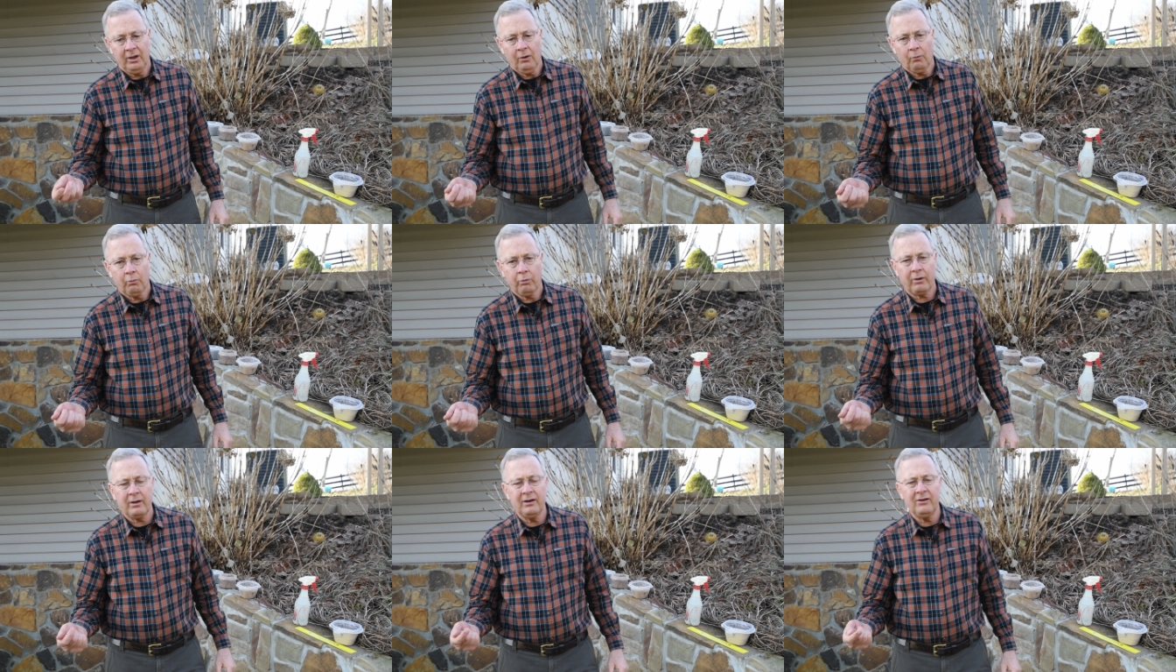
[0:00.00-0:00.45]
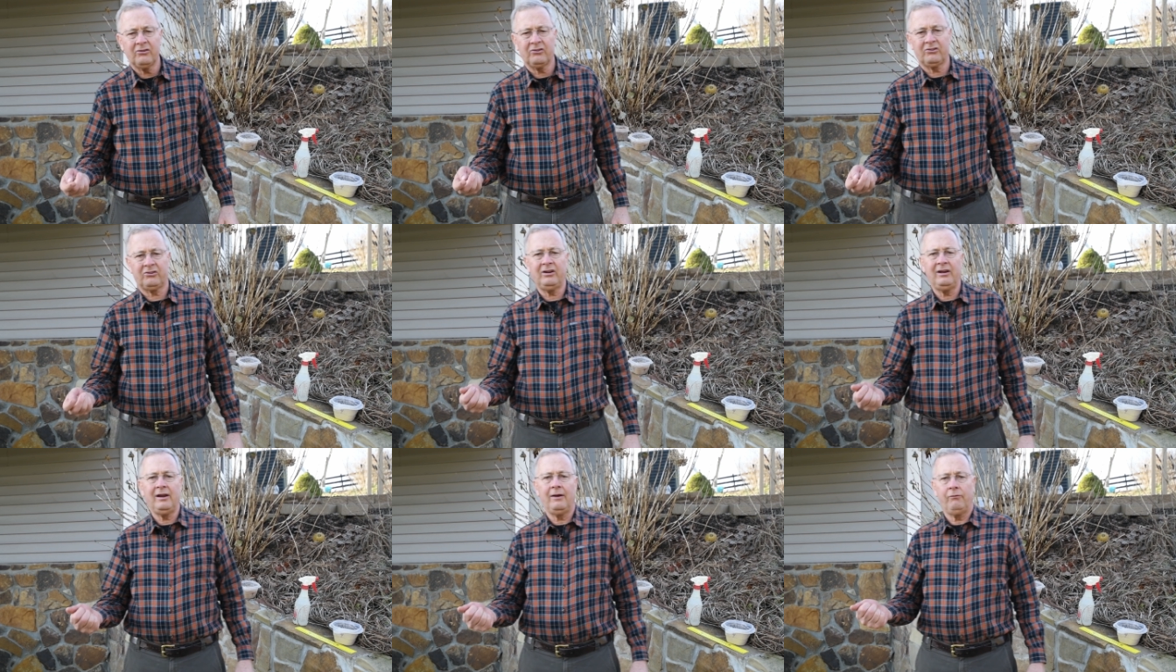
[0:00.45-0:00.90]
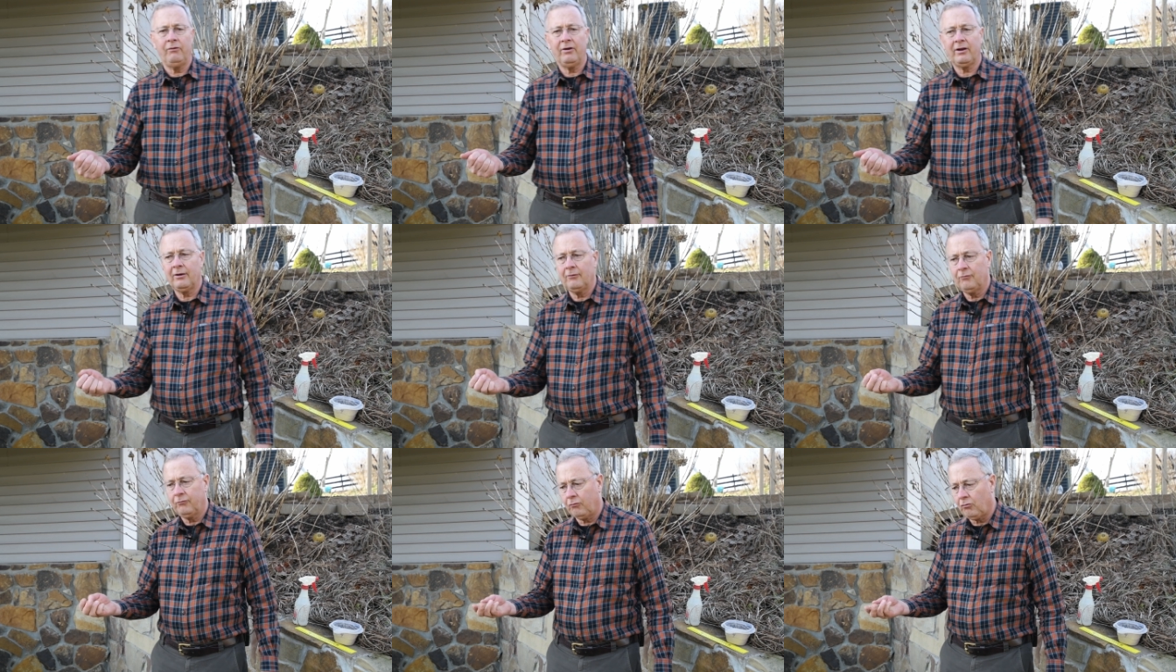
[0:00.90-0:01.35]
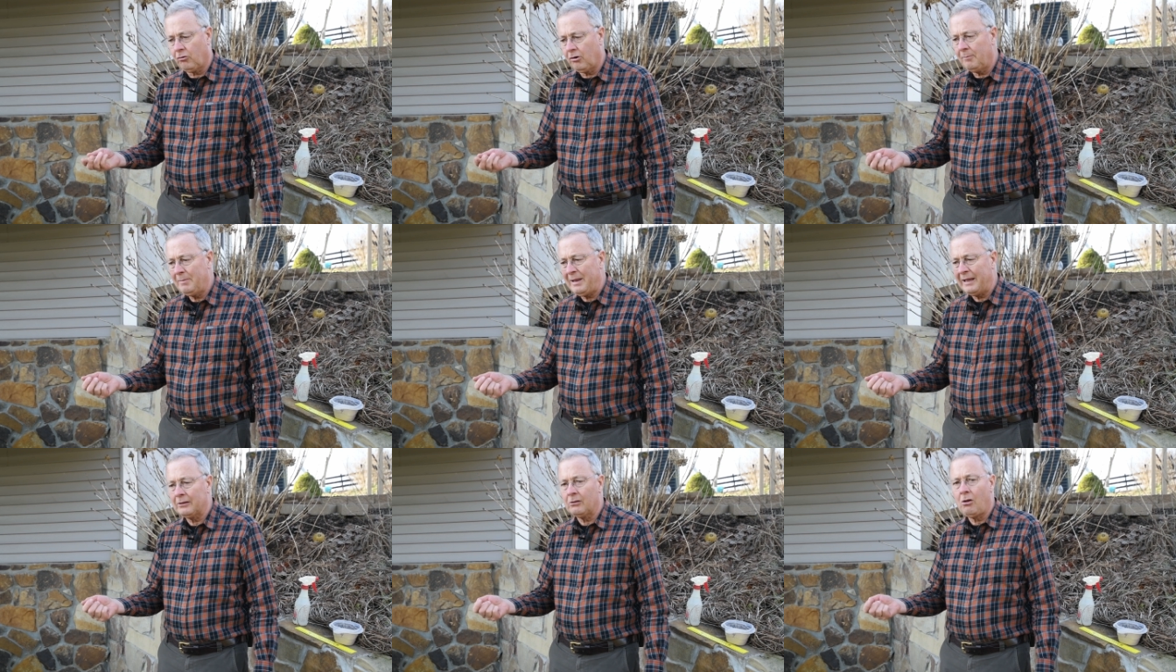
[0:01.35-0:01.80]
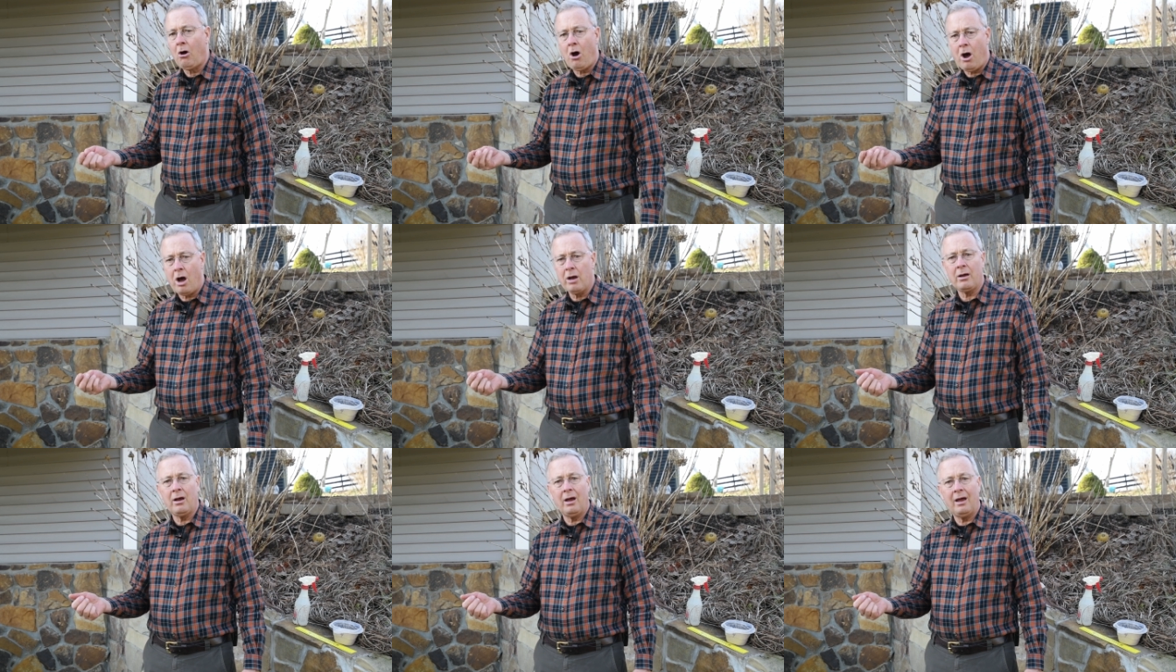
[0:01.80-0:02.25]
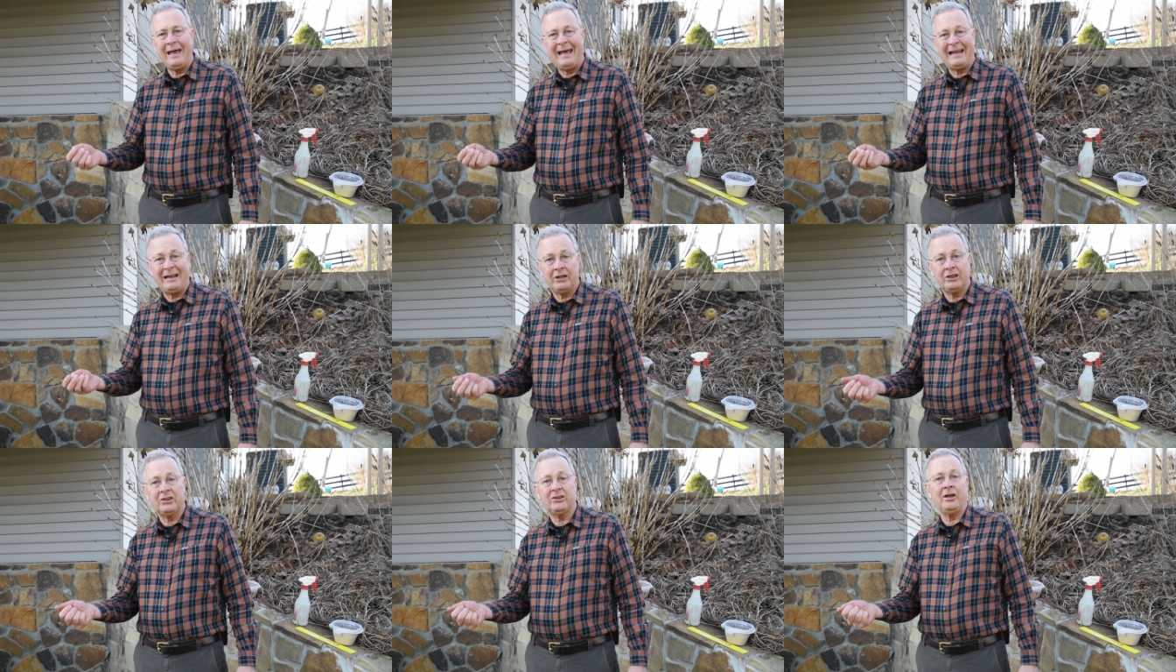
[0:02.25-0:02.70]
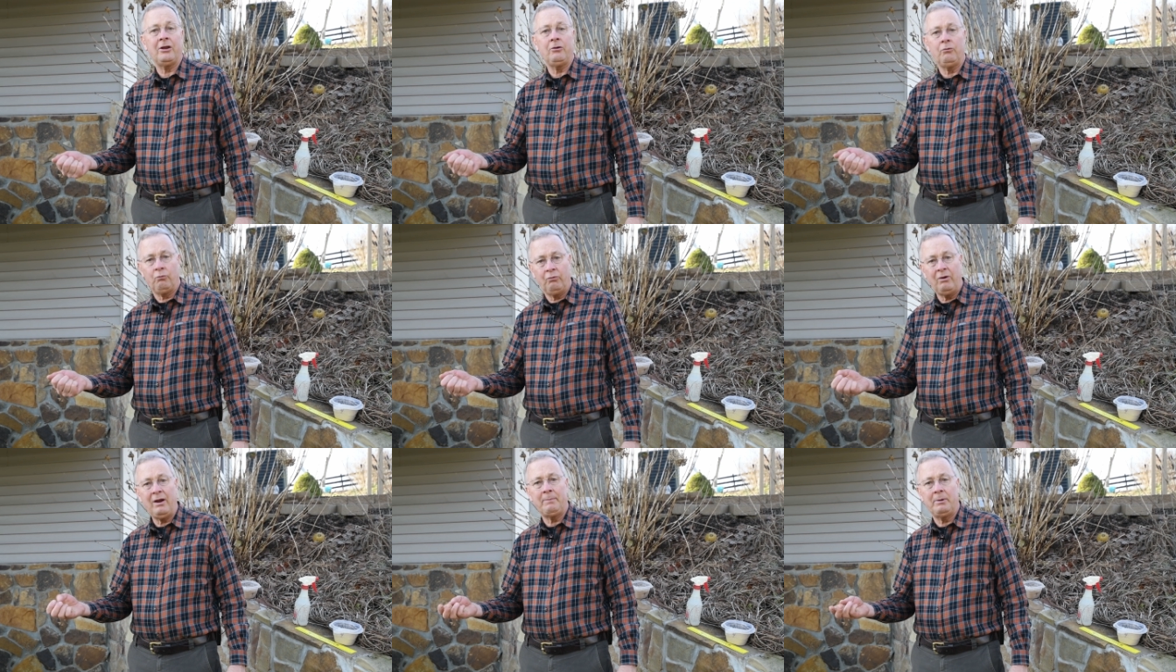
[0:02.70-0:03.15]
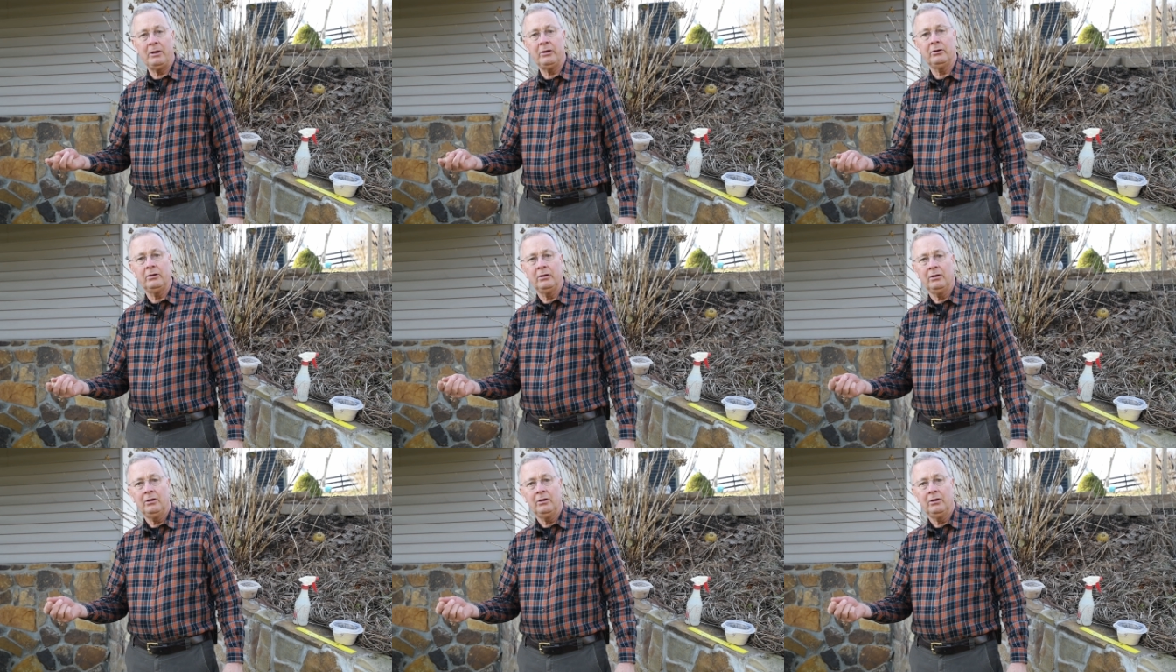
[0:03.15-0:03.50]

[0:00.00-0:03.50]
We're going to see if we could form a long and a thin ribbon